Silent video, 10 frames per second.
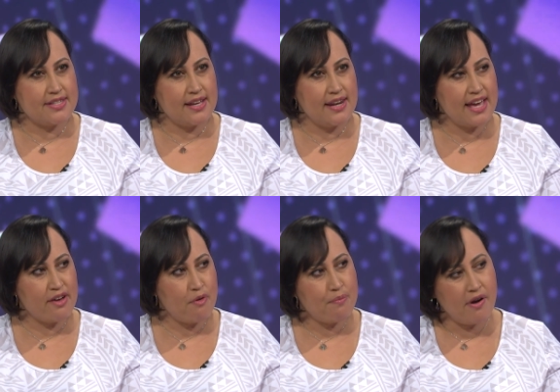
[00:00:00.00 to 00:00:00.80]
there's a
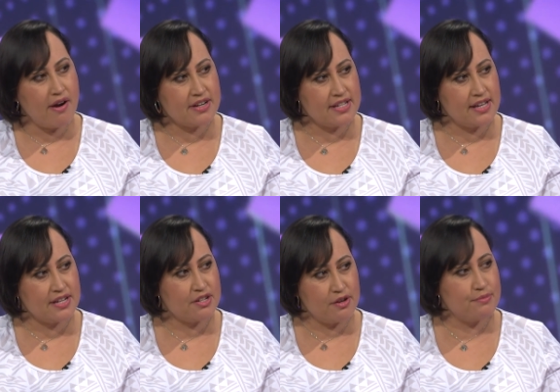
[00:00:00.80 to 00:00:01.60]
lack of a priority
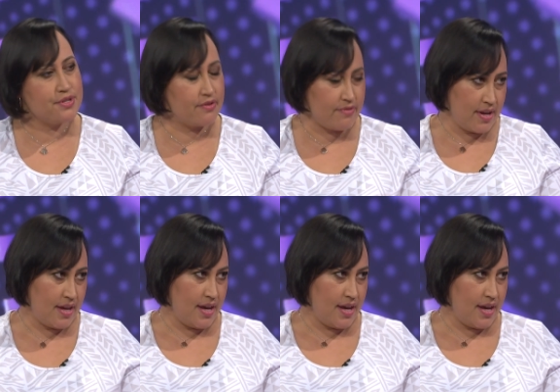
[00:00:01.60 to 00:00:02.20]
in terms of